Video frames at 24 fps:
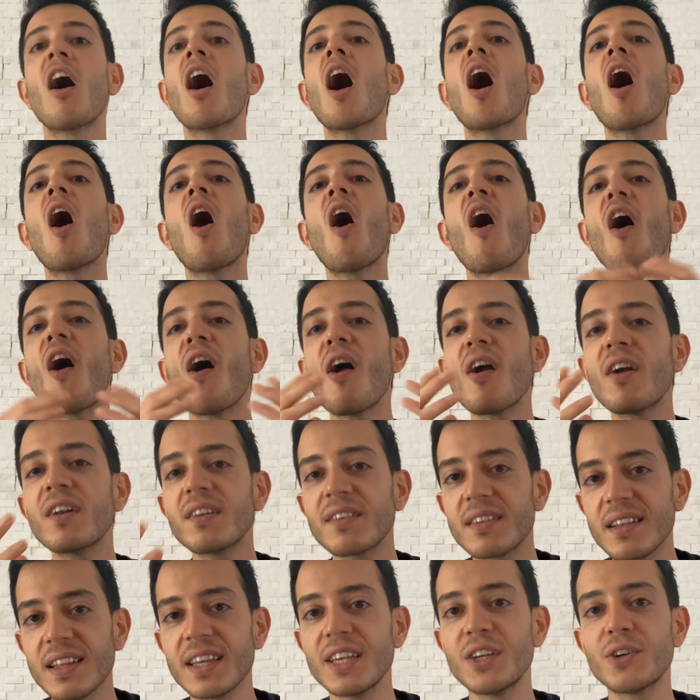
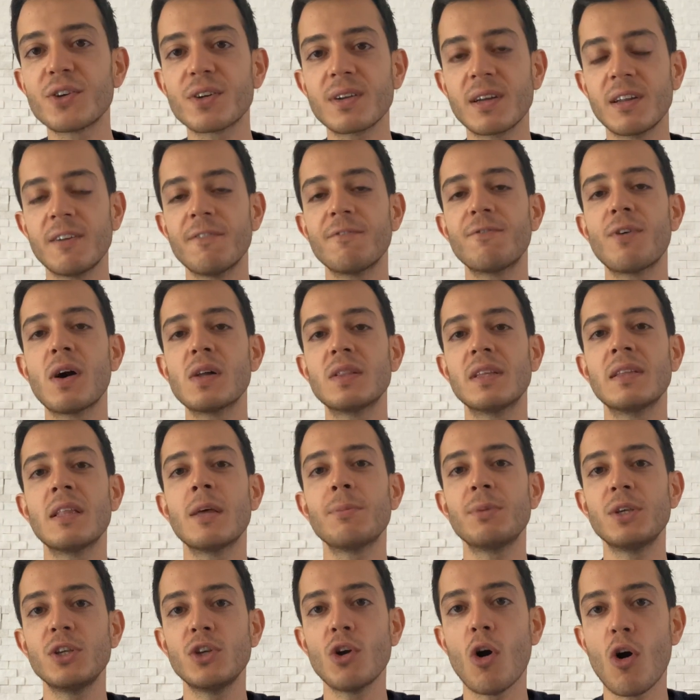Hardly you're gonna find a
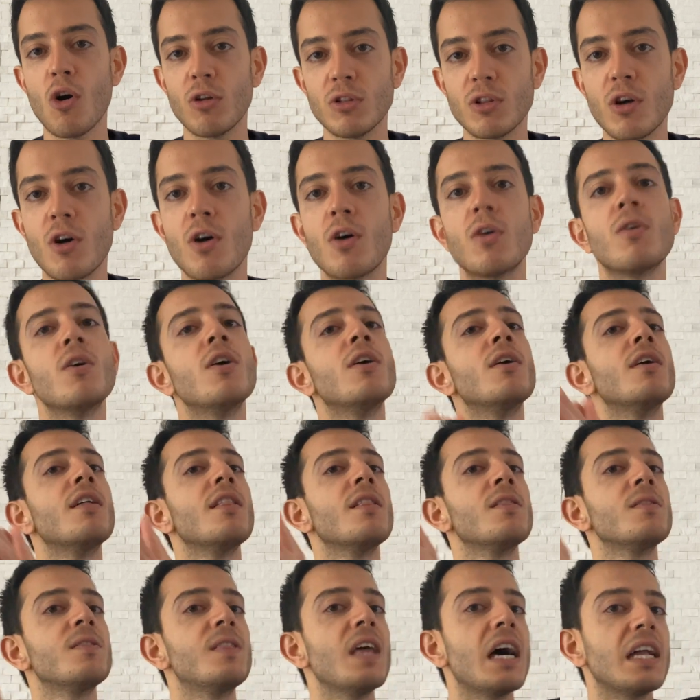Nebbiolo
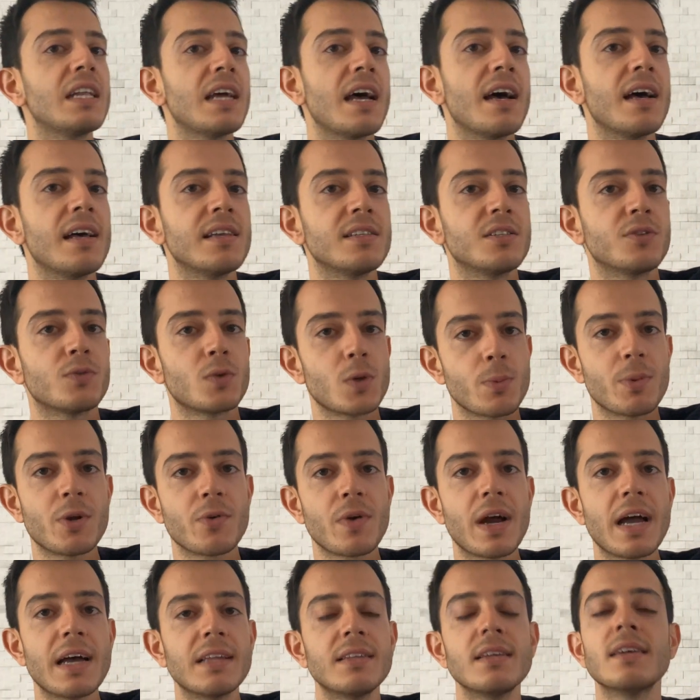that has Ruby
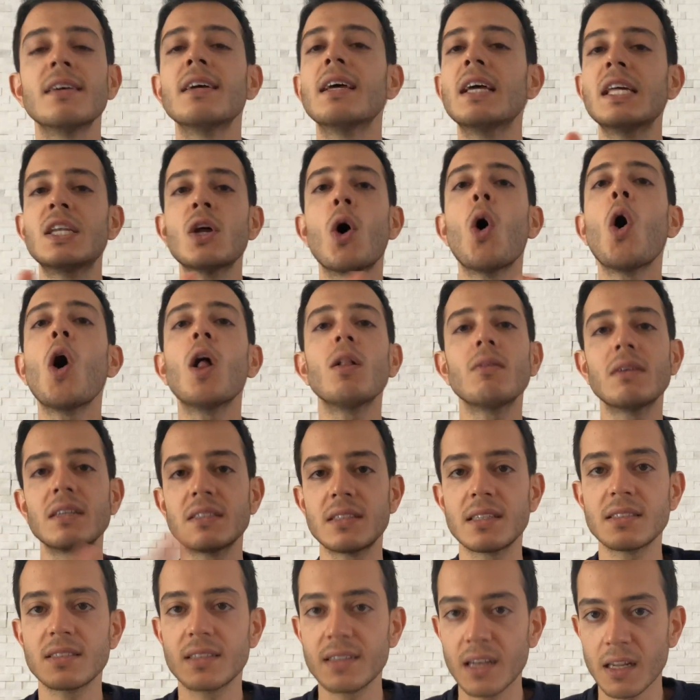Red. It always
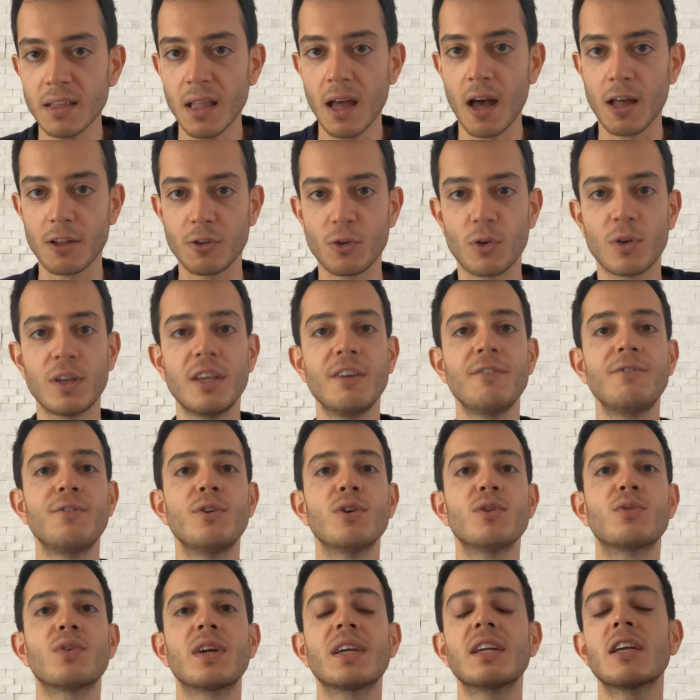has Granato. If you
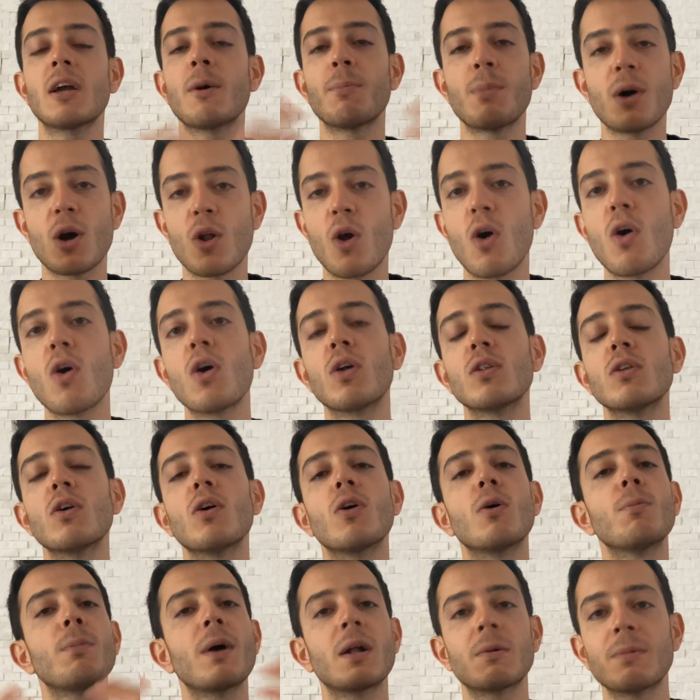drink a
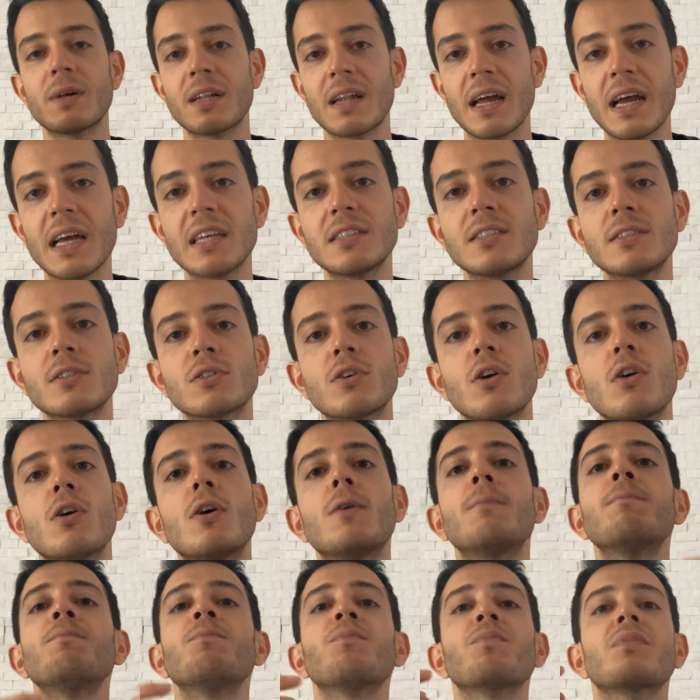Barolo,
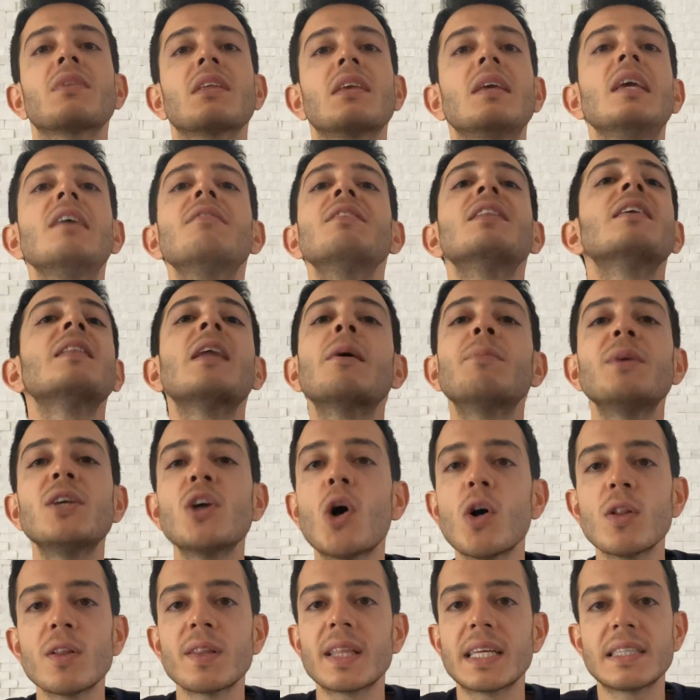Barbaresco, even a
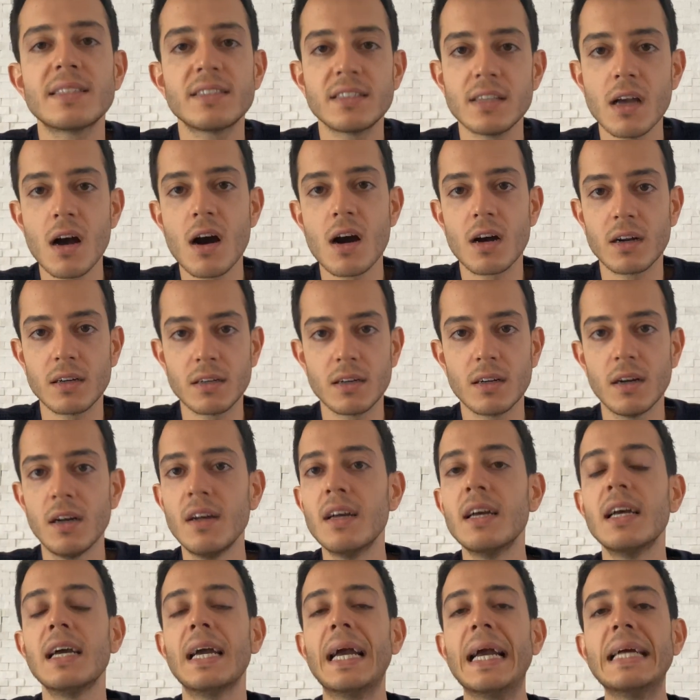Nebbiolo that's young,
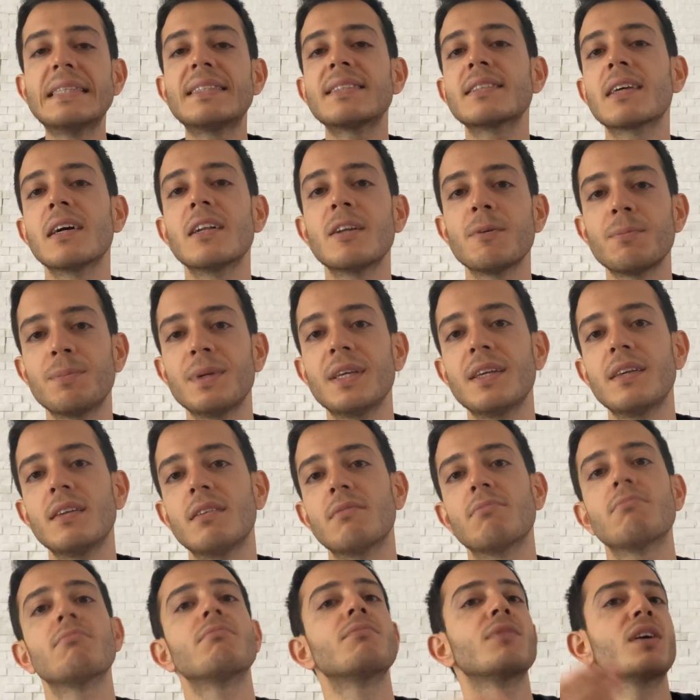it's gonna be
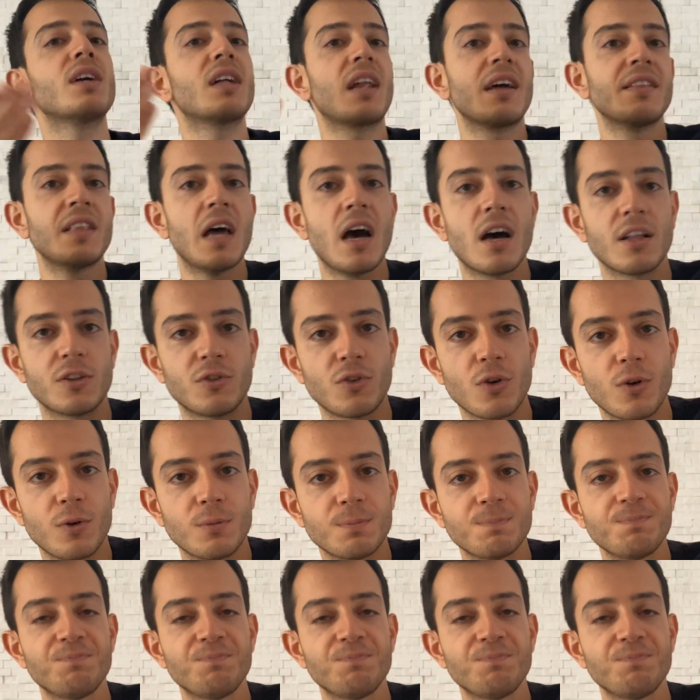Granato.